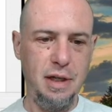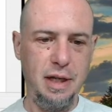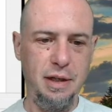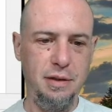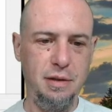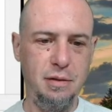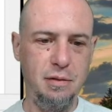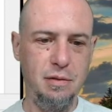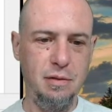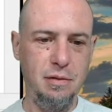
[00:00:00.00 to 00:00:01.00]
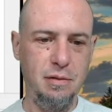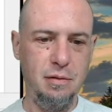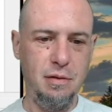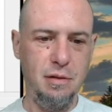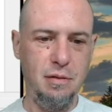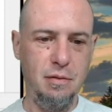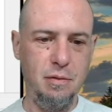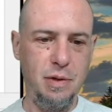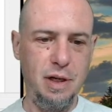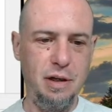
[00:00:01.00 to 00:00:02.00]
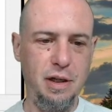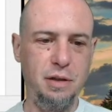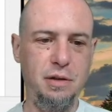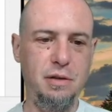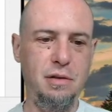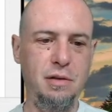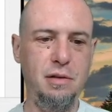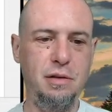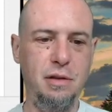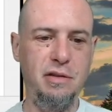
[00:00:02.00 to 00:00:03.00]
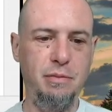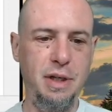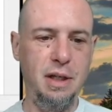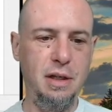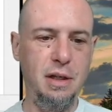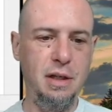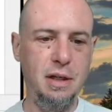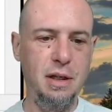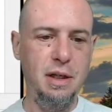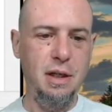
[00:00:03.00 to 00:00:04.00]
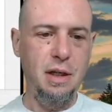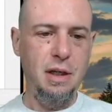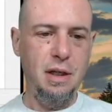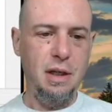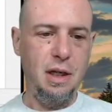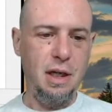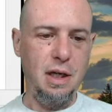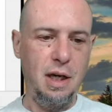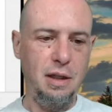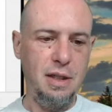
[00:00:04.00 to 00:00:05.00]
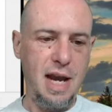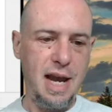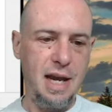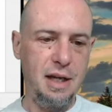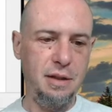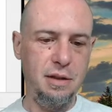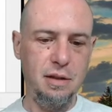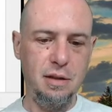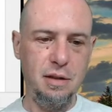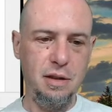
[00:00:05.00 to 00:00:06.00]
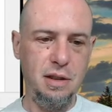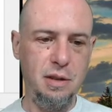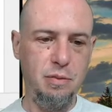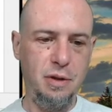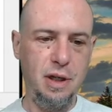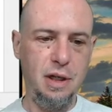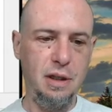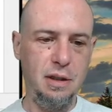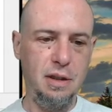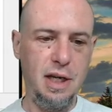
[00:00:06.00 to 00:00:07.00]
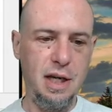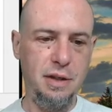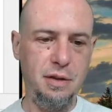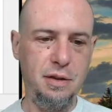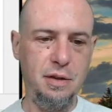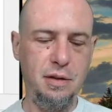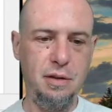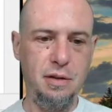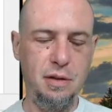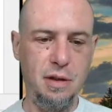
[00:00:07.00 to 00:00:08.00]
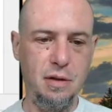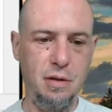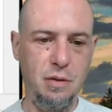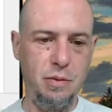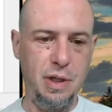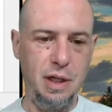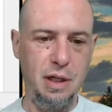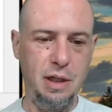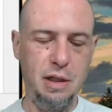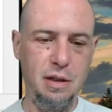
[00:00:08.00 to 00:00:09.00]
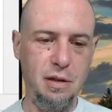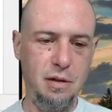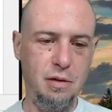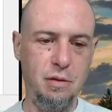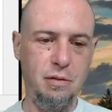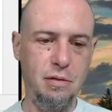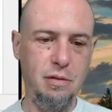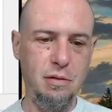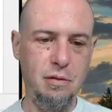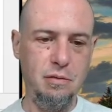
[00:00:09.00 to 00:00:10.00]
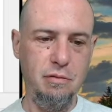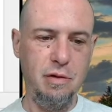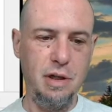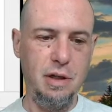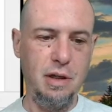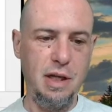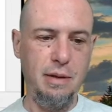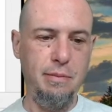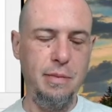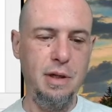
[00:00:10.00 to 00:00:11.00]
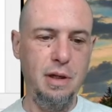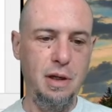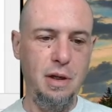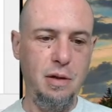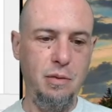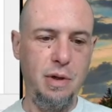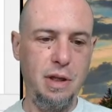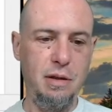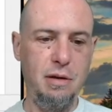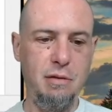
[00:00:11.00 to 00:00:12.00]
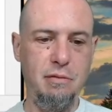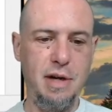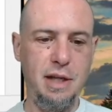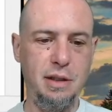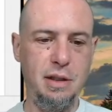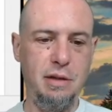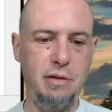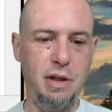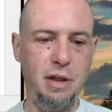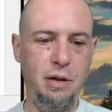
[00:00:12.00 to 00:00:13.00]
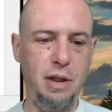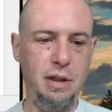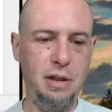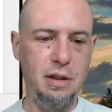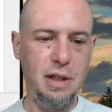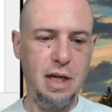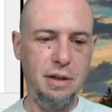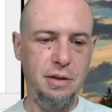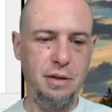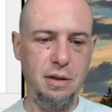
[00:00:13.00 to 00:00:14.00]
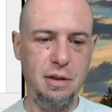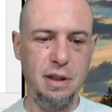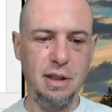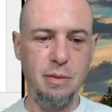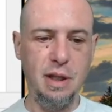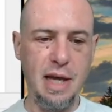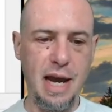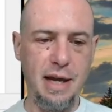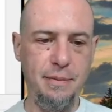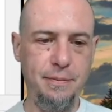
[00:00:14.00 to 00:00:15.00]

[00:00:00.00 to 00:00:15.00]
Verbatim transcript: as where it should have been. Uh, tagged spring tests, so we don't run them with the rest of the unit tests. So let's commit that.